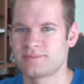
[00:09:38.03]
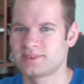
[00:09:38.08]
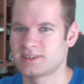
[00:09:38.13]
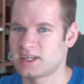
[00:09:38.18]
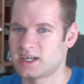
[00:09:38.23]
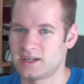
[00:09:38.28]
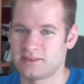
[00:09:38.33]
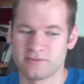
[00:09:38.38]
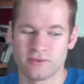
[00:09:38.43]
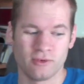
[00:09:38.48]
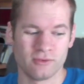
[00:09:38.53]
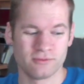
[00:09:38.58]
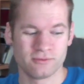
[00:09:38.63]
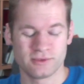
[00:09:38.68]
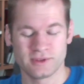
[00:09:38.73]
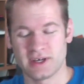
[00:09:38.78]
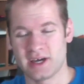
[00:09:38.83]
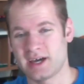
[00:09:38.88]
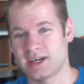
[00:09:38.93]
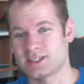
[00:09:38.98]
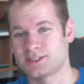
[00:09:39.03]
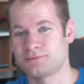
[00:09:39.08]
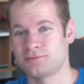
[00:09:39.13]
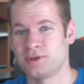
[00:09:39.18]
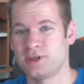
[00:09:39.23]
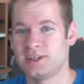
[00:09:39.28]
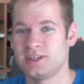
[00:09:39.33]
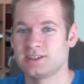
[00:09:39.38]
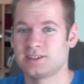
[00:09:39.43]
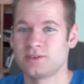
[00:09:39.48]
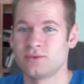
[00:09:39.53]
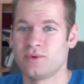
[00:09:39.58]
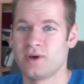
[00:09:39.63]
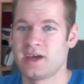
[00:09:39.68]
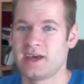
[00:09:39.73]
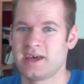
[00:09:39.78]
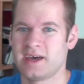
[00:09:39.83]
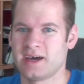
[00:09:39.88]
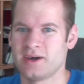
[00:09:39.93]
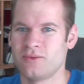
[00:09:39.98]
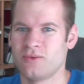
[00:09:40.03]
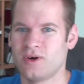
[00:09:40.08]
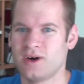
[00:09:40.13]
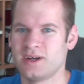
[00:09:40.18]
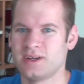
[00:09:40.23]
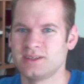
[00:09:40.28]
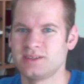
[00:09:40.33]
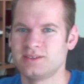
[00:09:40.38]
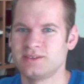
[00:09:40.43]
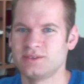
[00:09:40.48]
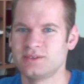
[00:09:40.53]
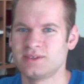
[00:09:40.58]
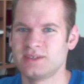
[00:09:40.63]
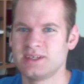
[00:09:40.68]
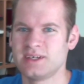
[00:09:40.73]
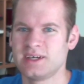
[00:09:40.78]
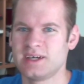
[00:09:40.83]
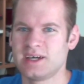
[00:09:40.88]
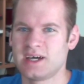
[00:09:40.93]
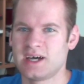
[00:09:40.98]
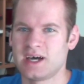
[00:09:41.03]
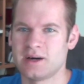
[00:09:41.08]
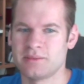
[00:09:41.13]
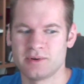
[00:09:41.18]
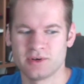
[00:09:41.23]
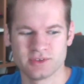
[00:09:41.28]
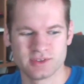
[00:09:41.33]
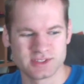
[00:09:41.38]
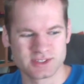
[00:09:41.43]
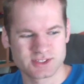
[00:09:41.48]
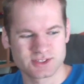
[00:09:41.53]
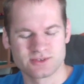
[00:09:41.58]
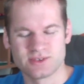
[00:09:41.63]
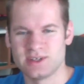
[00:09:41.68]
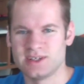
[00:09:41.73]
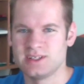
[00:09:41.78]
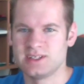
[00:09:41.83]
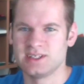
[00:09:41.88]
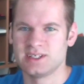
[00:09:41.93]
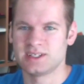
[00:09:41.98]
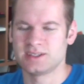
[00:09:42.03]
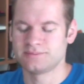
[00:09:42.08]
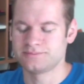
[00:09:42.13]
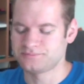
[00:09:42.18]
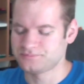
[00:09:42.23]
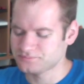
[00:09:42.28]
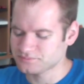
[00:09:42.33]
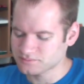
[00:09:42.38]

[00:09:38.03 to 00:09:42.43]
Kind of, hopefully I explained it the way I wanted to about the screen deal.